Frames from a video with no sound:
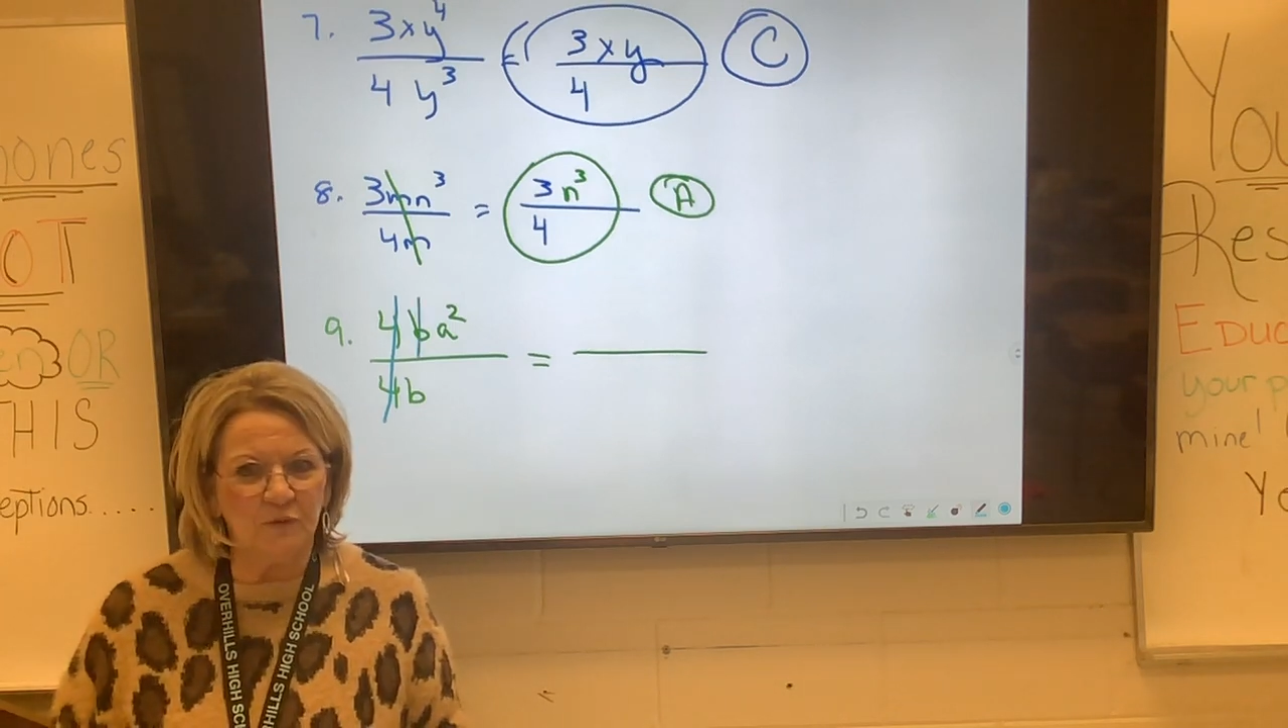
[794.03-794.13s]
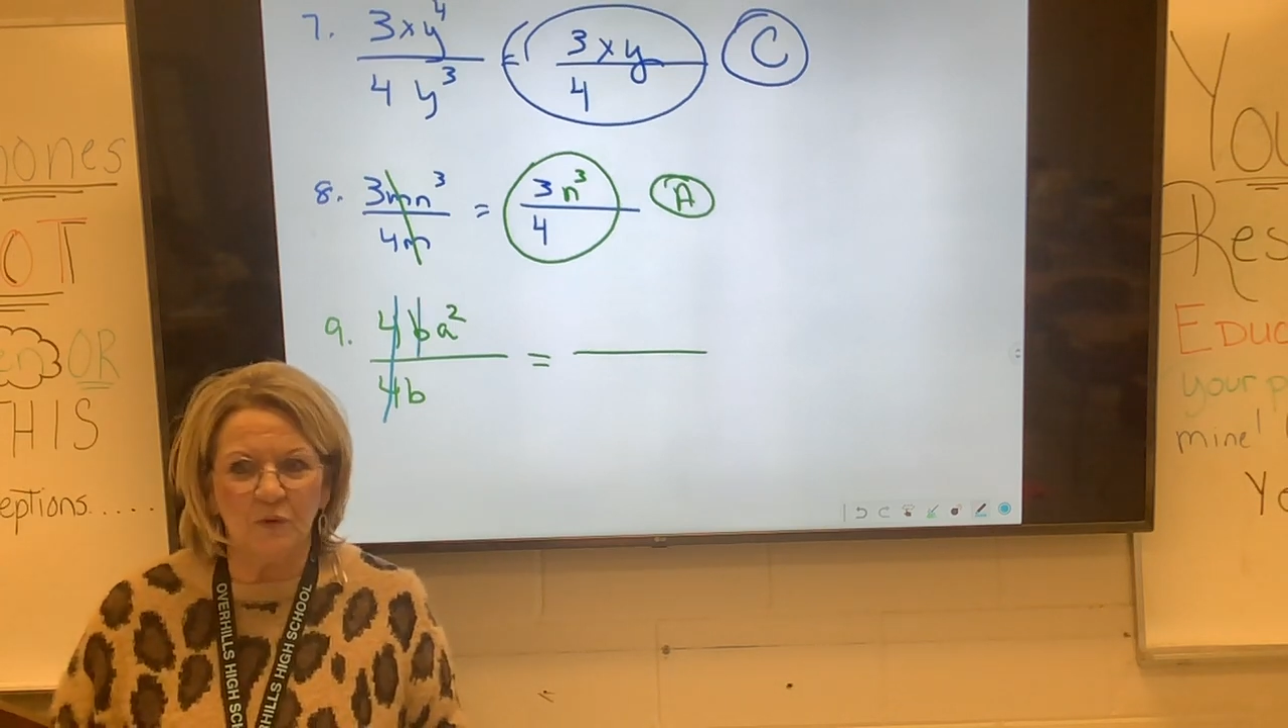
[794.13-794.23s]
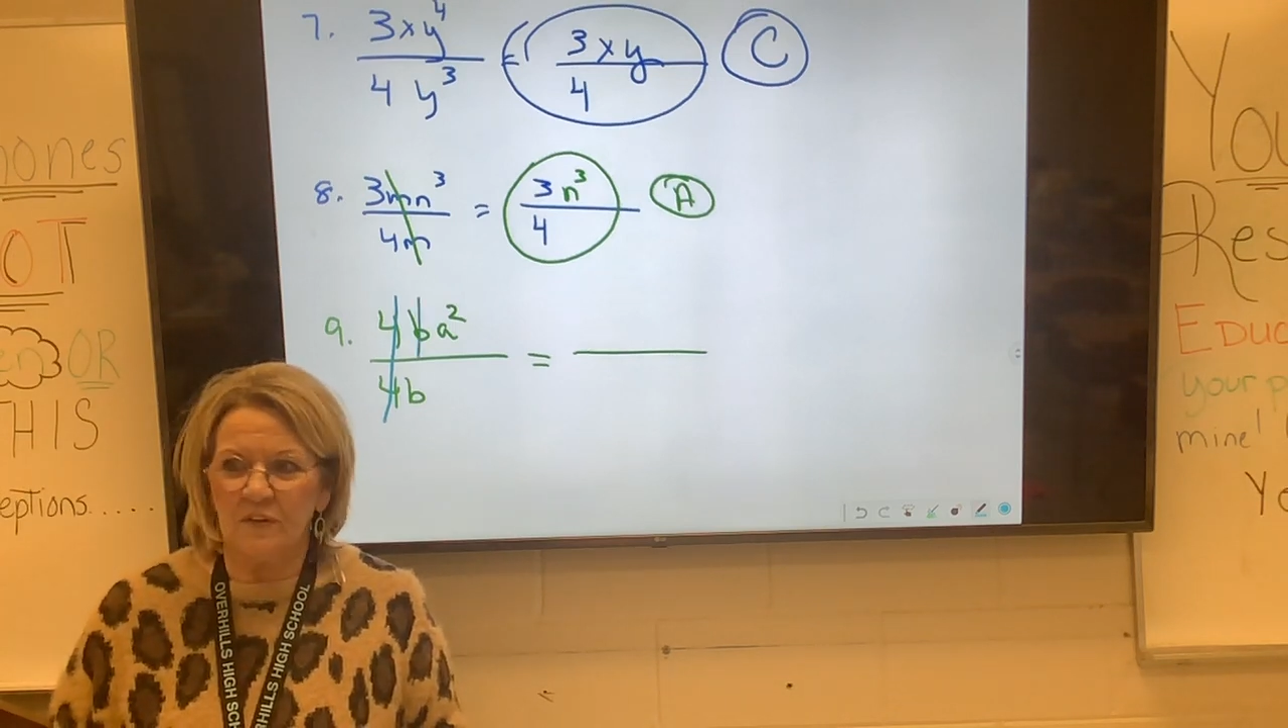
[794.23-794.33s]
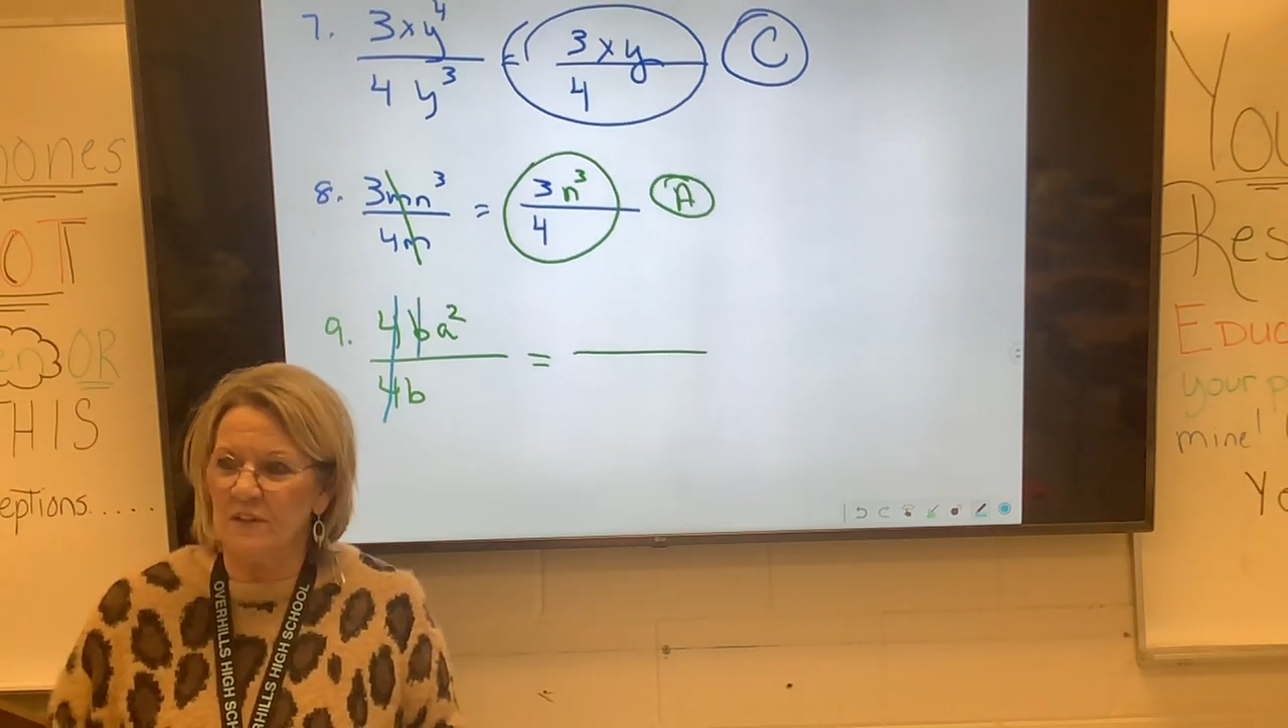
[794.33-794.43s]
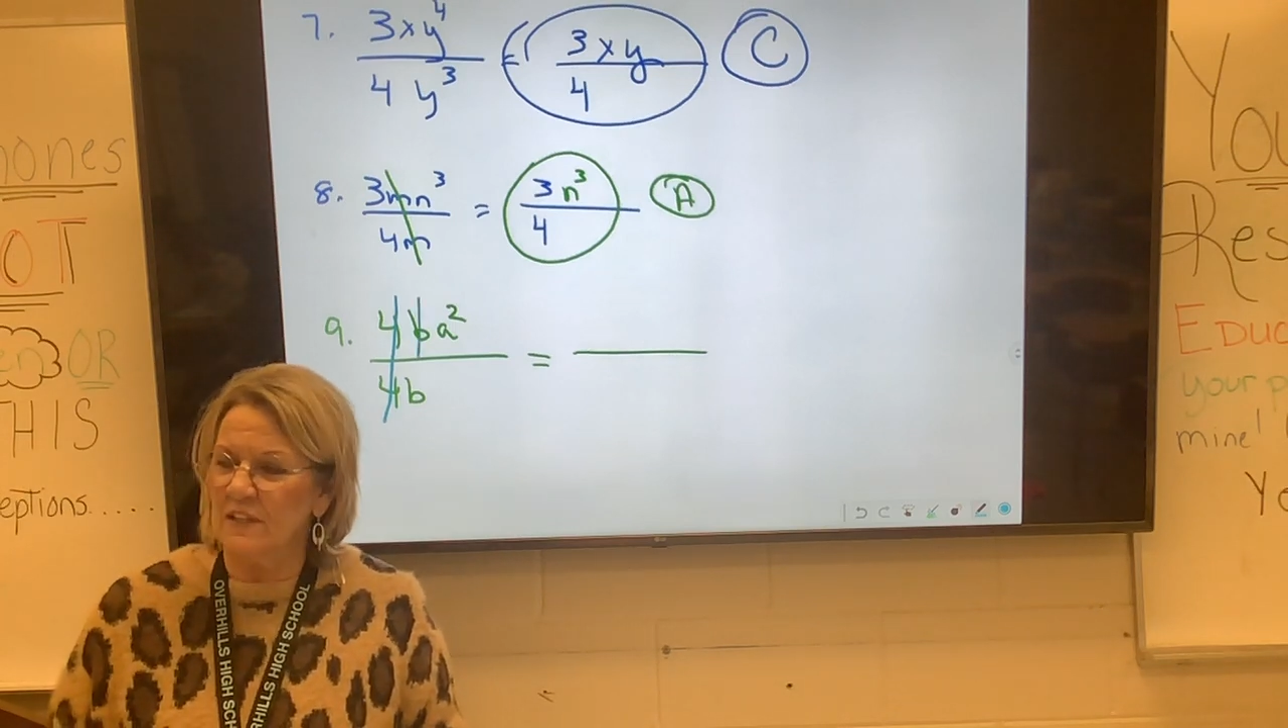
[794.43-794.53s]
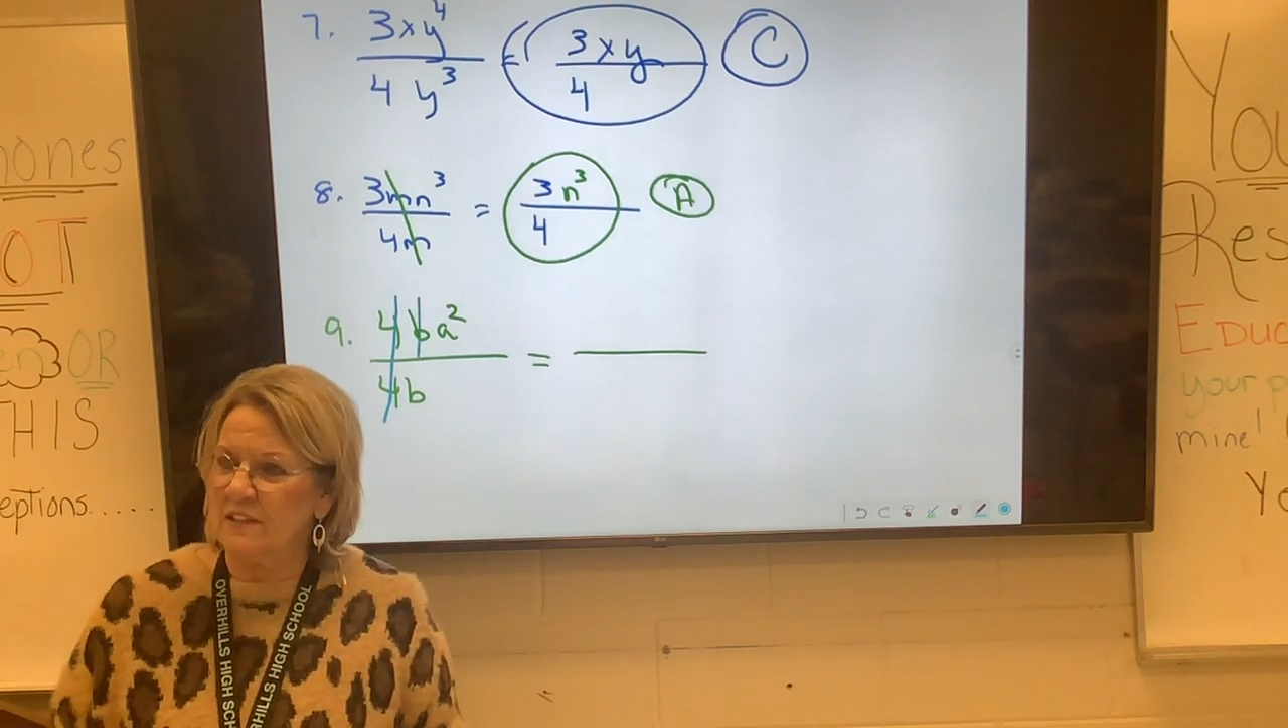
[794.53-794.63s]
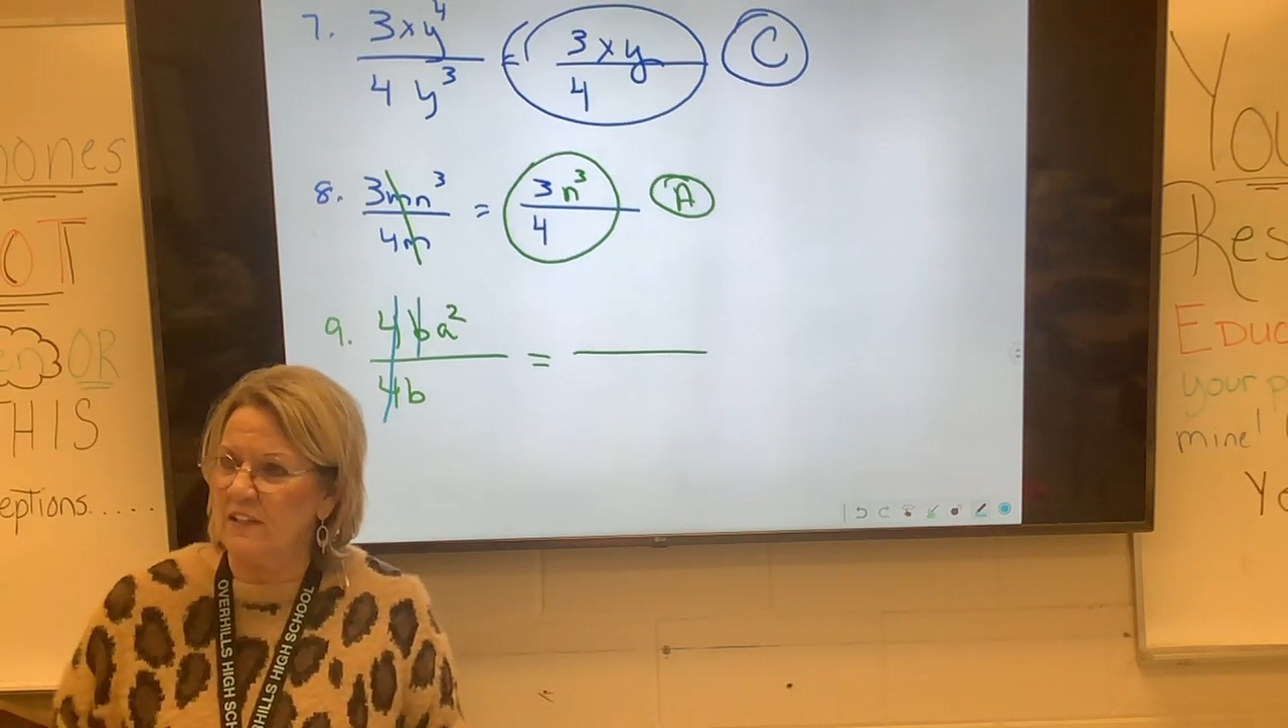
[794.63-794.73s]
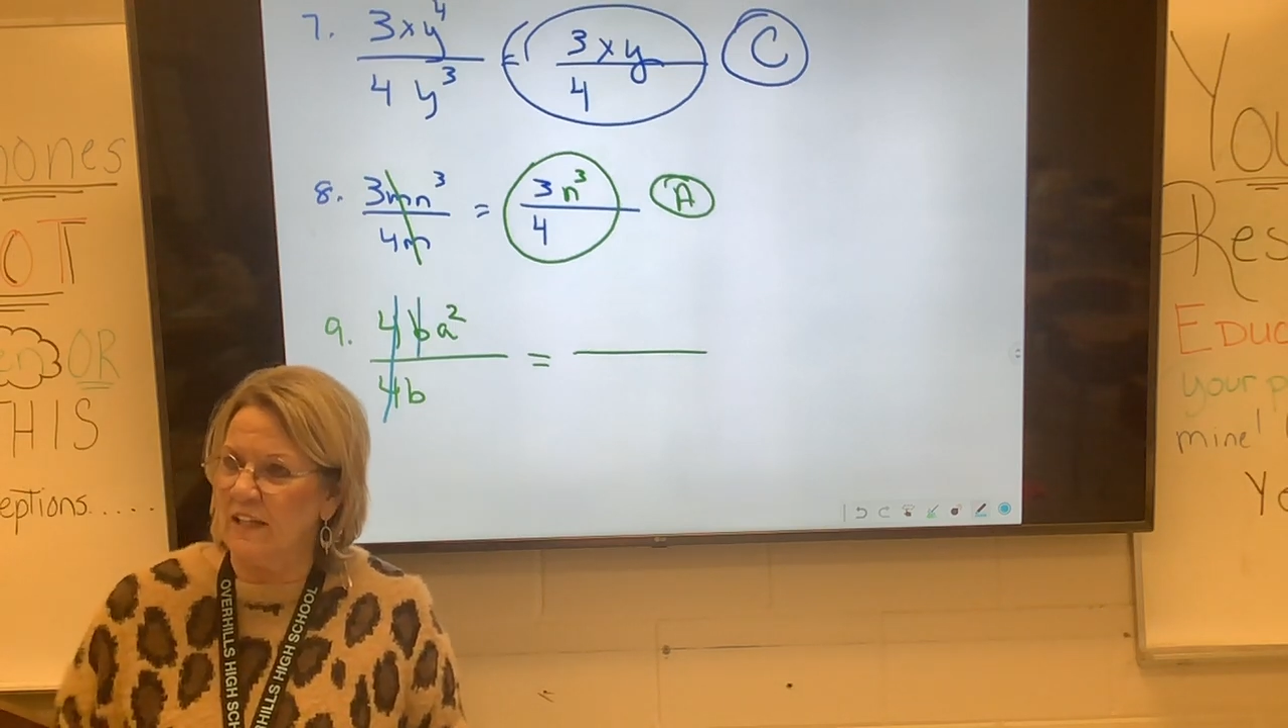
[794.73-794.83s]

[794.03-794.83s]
with is an